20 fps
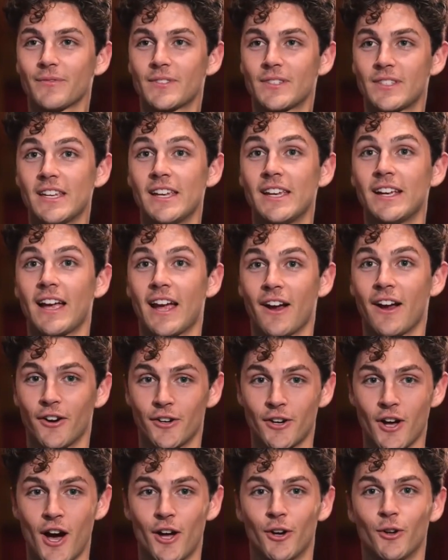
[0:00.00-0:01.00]
seeing
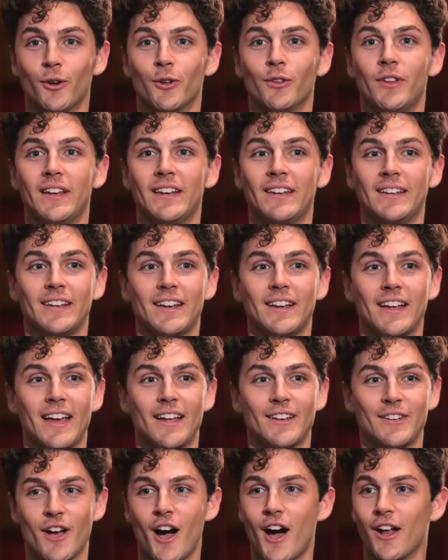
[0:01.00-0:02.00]
Aaron Donald and
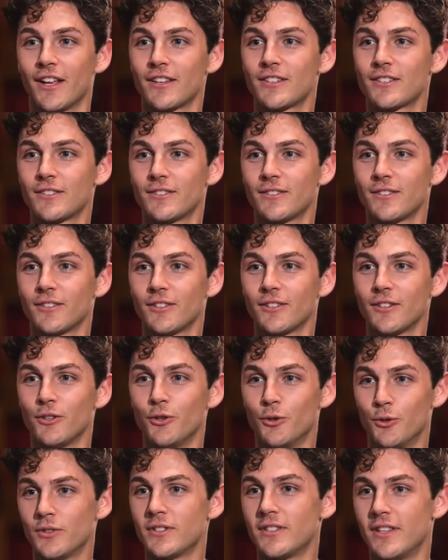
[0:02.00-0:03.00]
Giannis
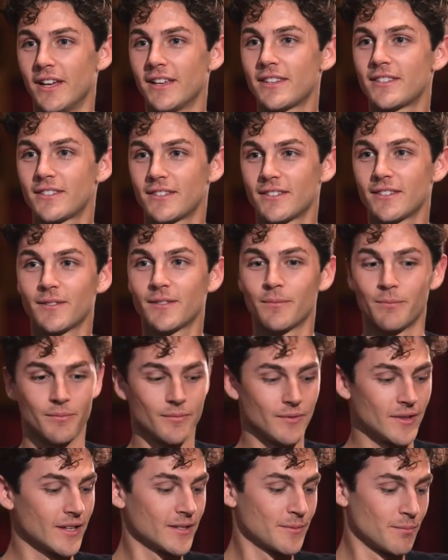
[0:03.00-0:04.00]
use this
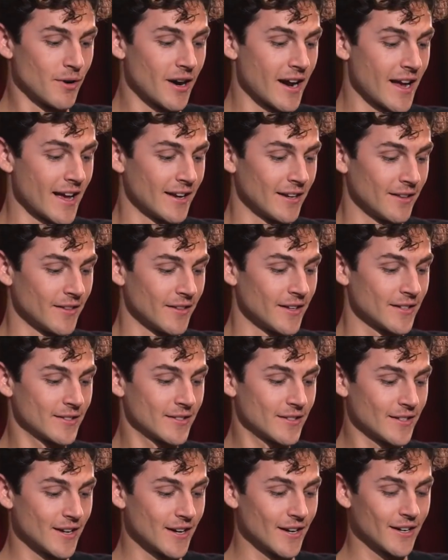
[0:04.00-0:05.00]
brand and
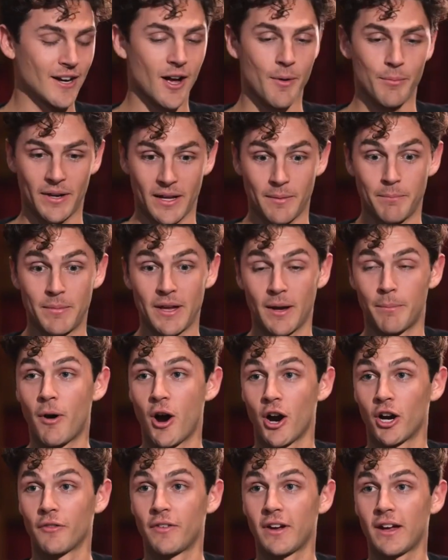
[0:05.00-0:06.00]
this company and be a
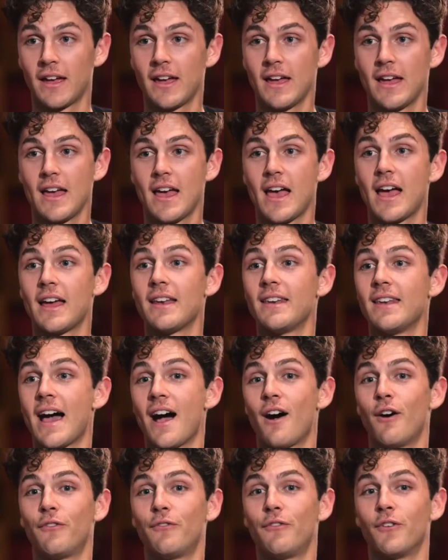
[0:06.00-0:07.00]
part of it, and
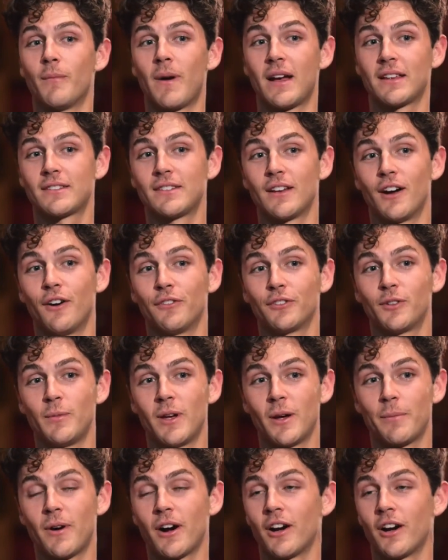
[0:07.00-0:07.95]
now for myself to be a